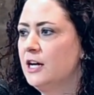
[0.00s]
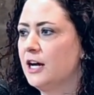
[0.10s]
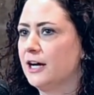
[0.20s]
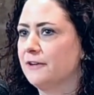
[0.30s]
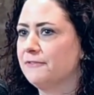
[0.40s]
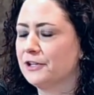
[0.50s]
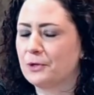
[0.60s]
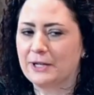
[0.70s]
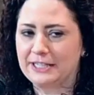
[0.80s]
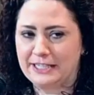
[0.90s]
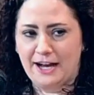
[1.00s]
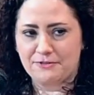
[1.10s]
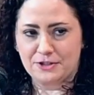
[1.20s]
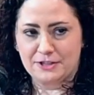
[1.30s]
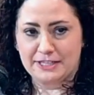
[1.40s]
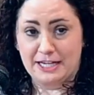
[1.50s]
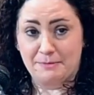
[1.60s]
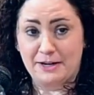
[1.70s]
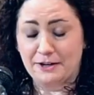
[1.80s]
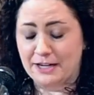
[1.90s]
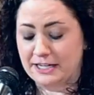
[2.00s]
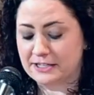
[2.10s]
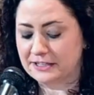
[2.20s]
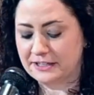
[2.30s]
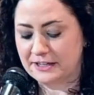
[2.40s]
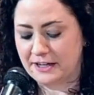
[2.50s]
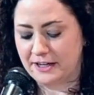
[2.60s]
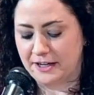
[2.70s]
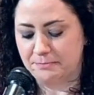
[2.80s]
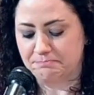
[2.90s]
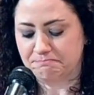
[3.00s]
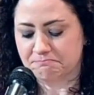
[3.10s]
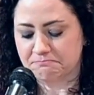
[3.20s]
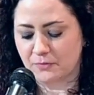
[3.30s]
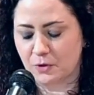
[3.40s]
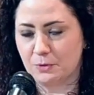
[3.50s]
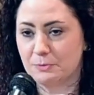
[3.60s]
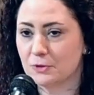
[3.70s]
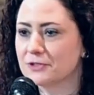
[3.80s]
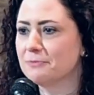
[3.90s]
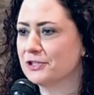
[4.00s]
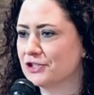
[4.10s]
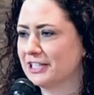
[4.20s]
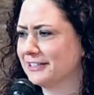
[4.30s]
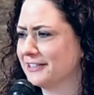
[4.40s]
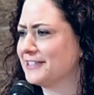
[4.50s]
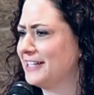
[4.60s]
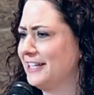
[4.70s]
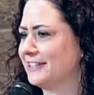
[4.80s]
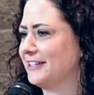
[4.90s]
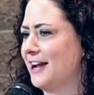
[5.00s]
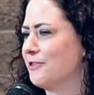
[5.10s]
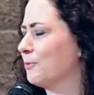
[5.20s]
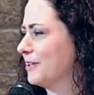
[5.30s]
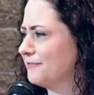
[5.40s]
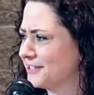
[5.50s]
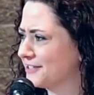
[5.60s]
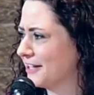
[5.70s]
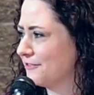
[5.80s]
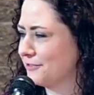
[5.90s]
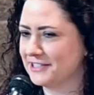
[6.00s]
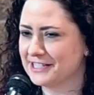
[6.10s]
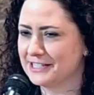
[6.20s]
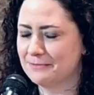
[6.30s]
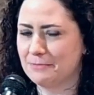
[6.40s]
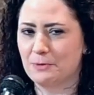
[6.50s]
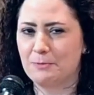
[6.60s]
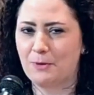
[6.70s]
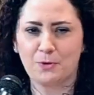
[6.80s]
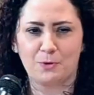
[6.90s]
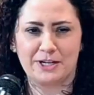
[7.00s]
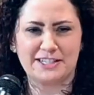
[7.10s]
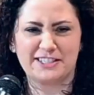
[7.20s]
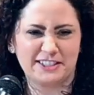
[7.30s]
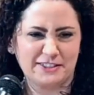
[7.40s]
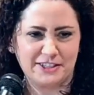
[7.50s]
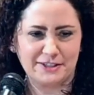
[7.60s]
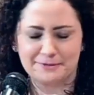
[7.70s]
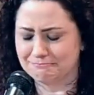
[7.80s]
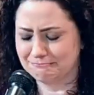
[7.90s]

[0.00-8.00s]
Very quickly after getting married, we moved to Michigan, a state that neither one of us had ever visited, but we both wanted to live here.